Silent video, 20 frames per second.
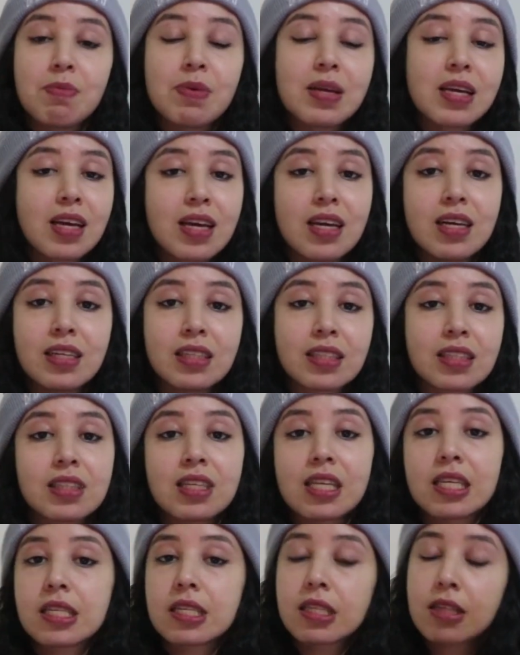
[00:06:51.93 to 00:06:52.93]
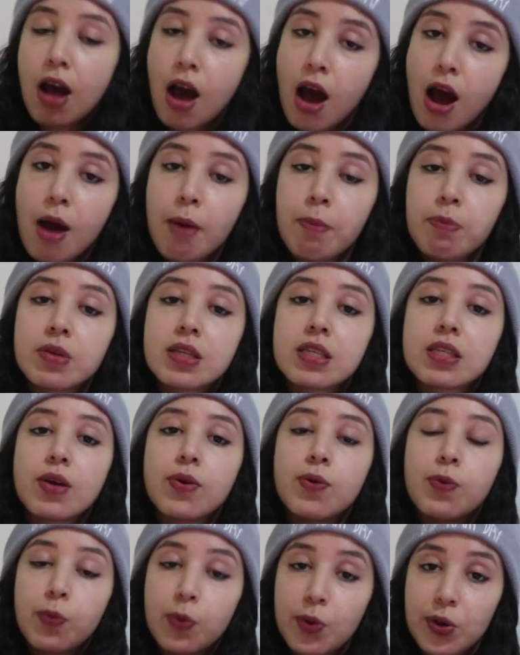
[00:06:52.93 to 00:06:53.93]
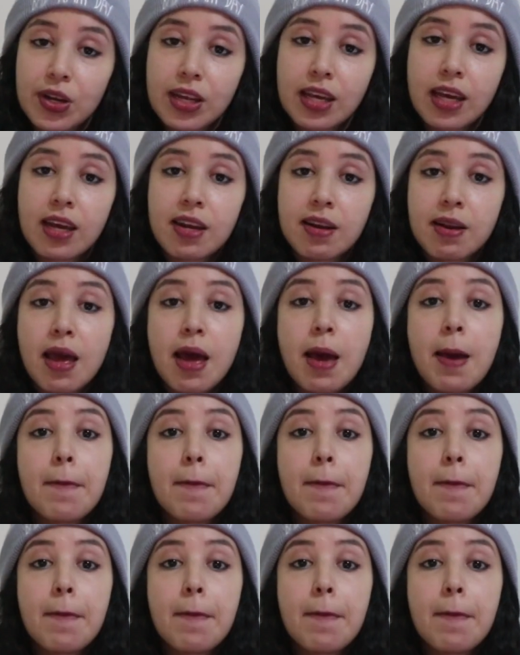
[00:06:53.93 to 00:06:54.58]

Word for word: because they stopped working